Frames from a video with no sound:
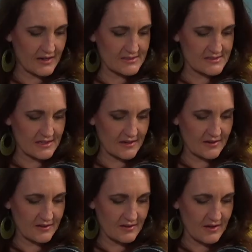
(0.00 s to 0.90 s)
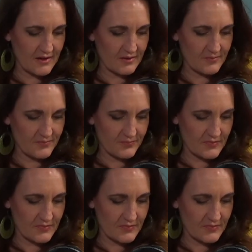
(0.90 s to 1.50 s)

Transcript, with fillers: got sick, um,